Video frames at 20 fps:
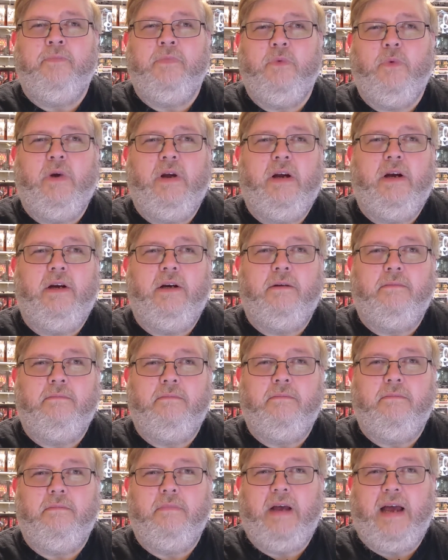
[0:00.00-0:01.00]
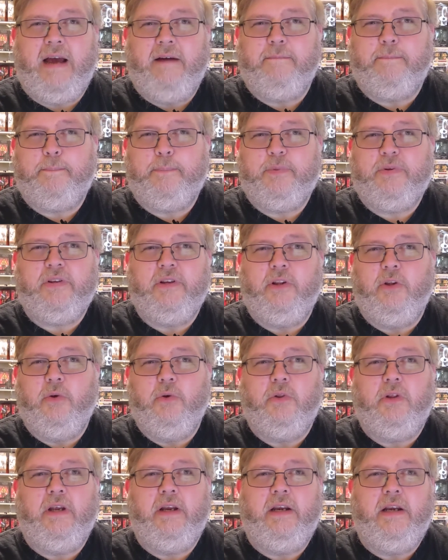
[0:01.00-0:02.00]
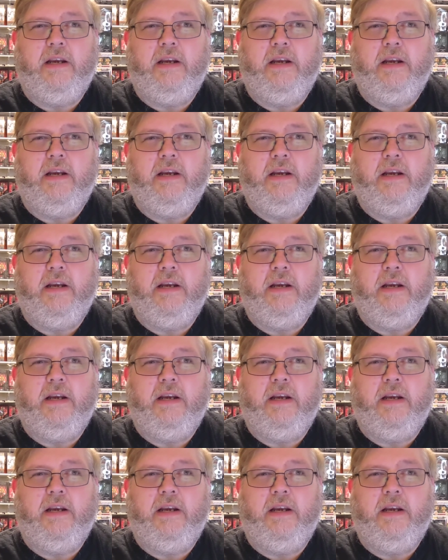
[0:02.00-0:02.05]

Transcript: where absolutely